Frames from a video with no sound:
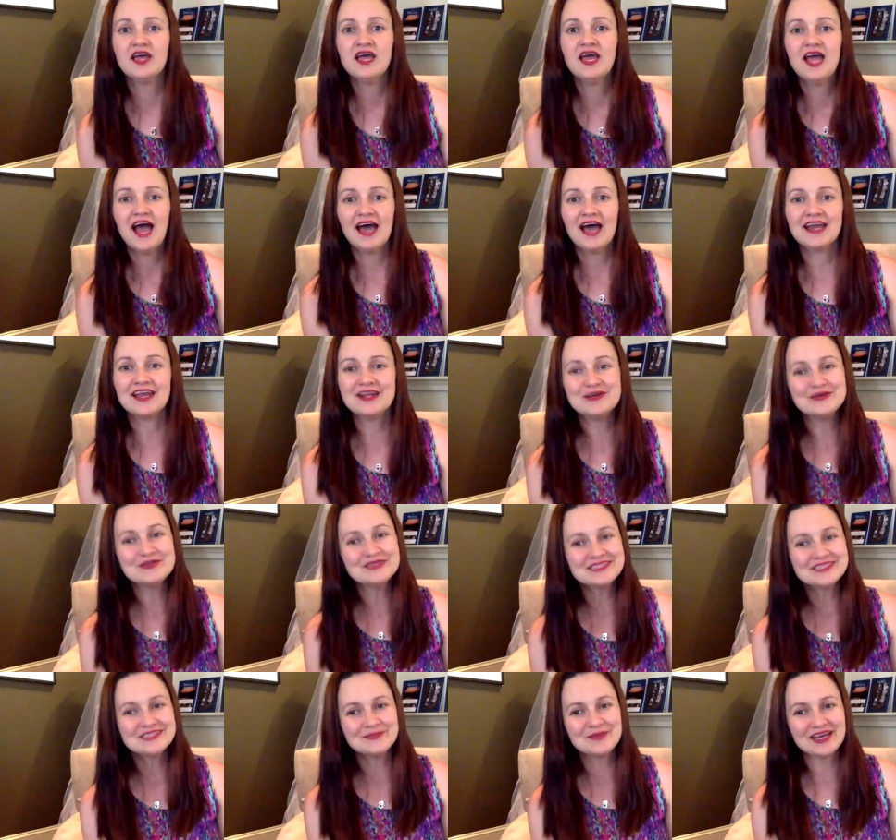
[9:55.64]
And I
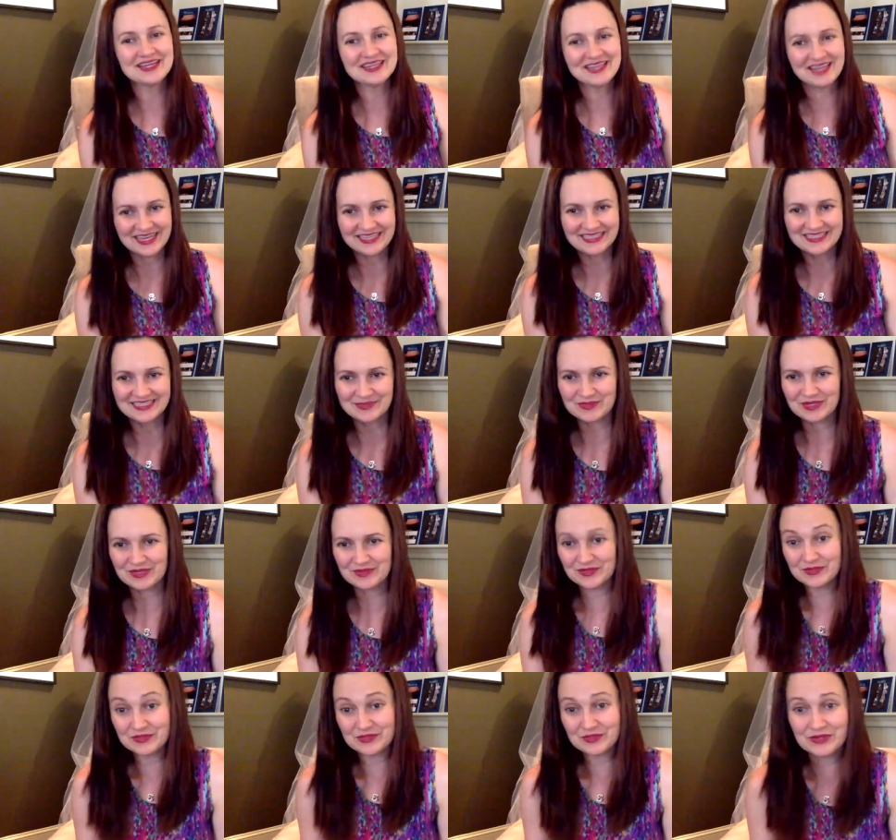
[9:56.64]
noticed that my clients, sometimes I
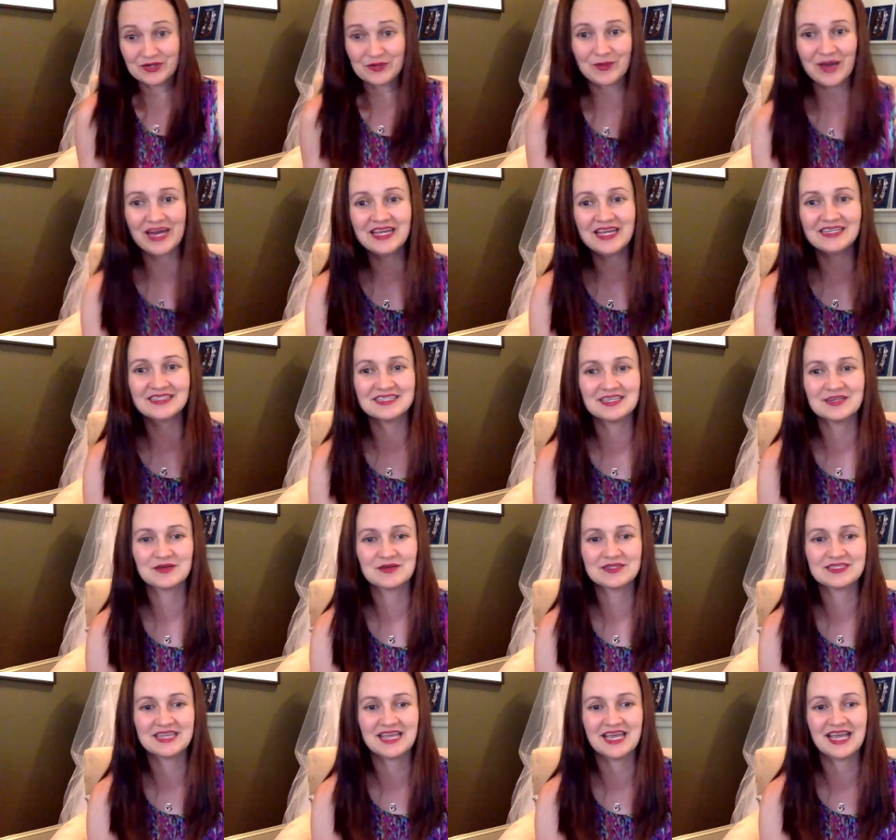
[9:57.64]
was going to weddings and they were
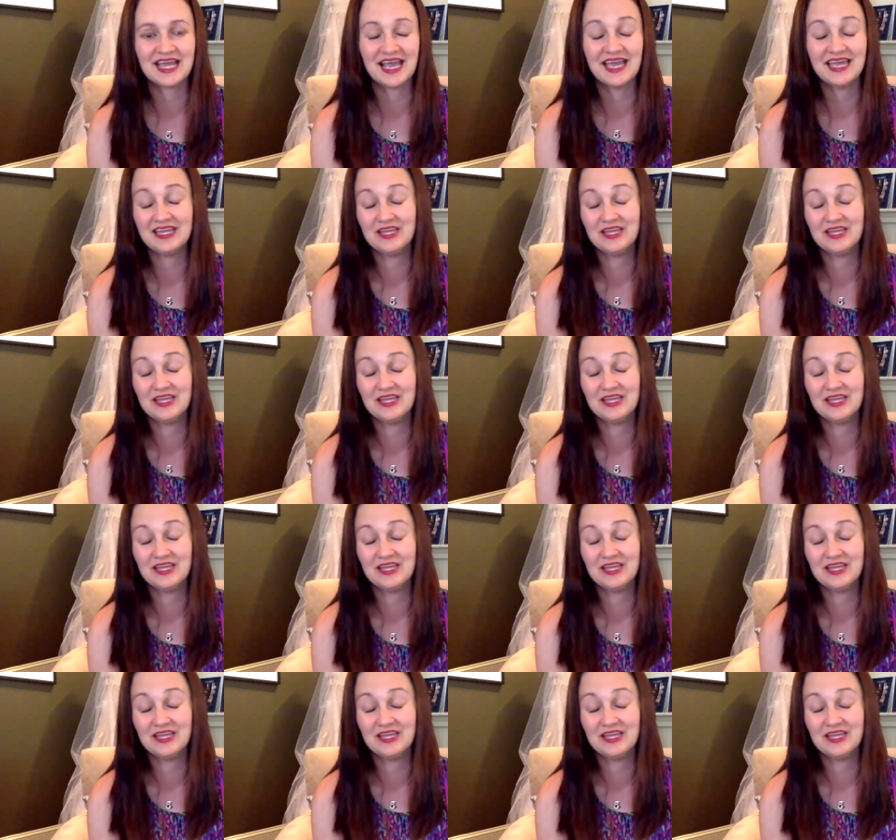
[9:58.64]
saying, hey,